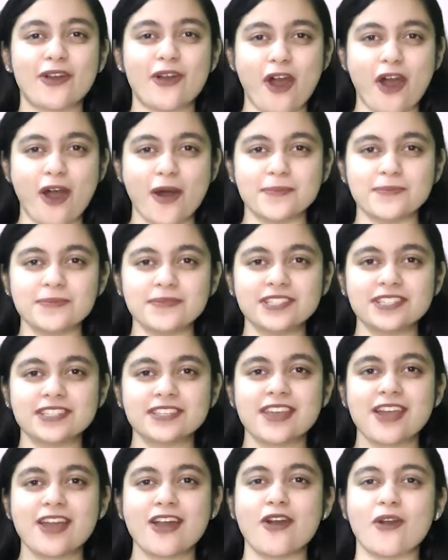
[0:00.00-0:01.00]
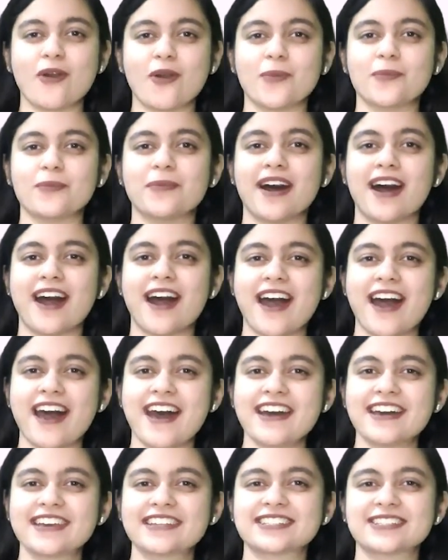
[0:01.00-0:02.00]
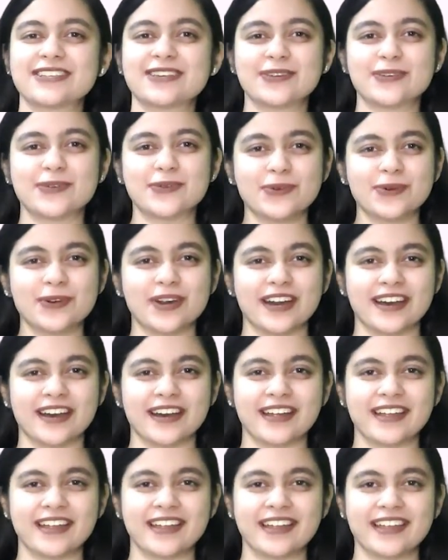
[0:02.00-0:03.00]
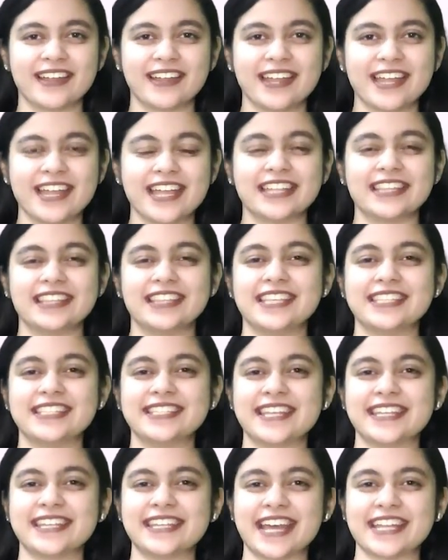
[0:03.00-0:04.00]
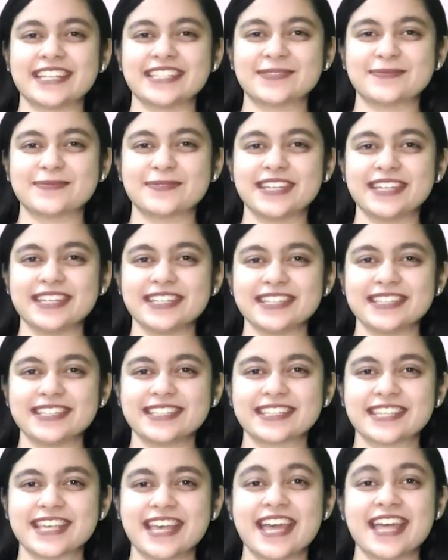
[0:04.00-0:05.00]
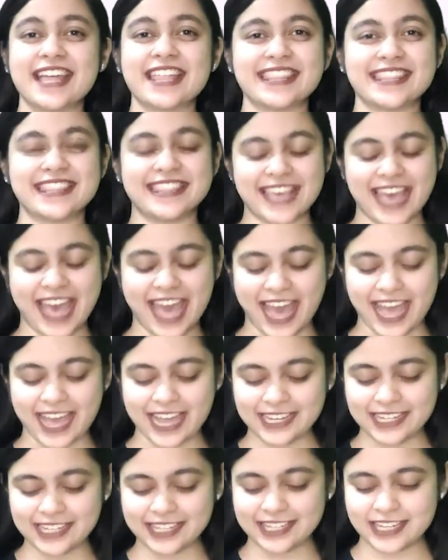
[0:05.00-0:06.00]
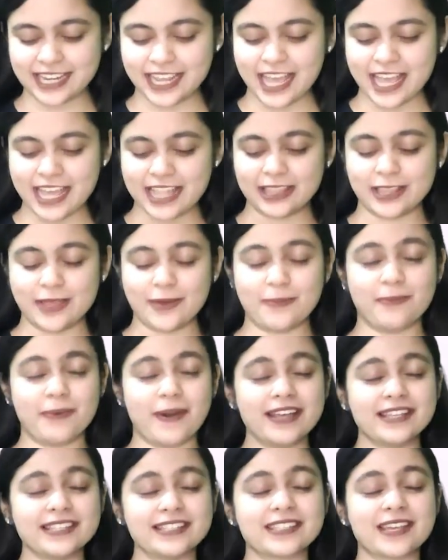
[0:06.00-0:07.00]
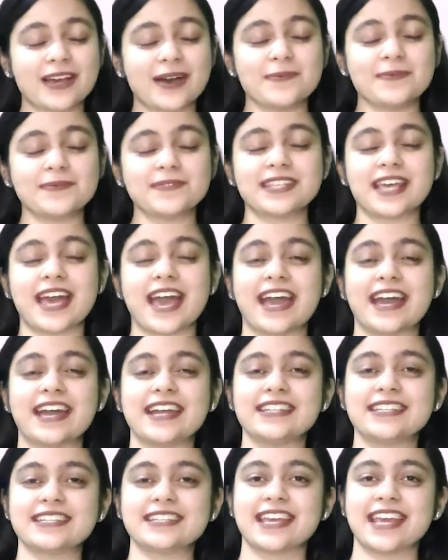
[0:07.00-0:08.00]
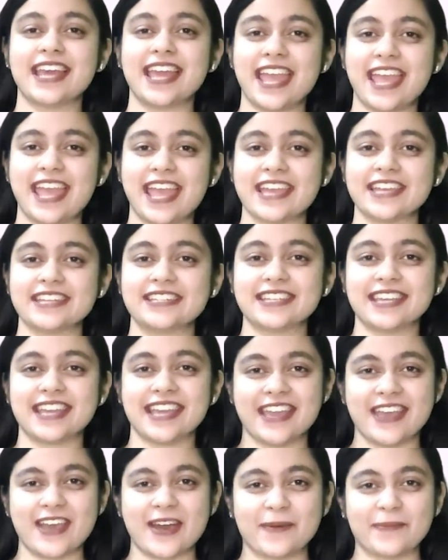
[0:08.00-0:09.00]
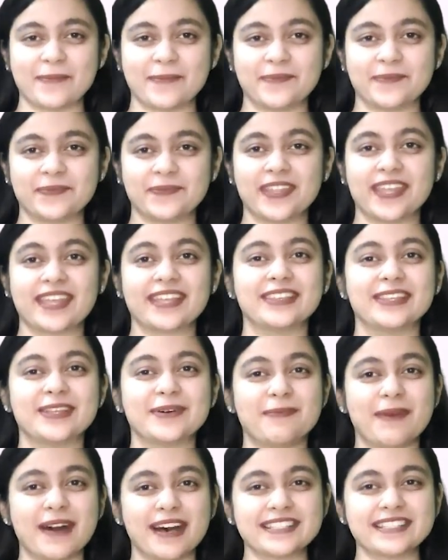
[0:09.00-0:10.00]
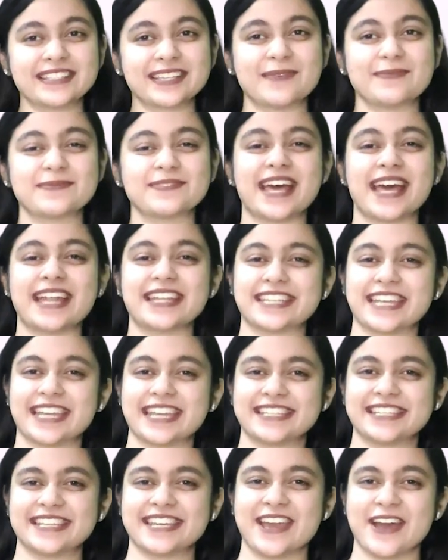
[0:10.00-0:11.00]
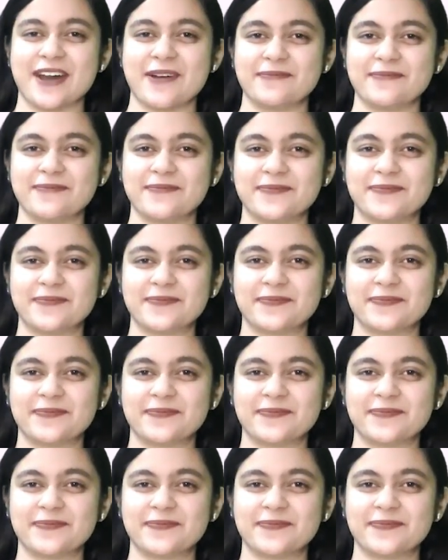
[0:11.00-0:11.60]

kommt 8 Uhr. This sentence means that the bus comes at 8 a.m. The bus comes at 8 a.m.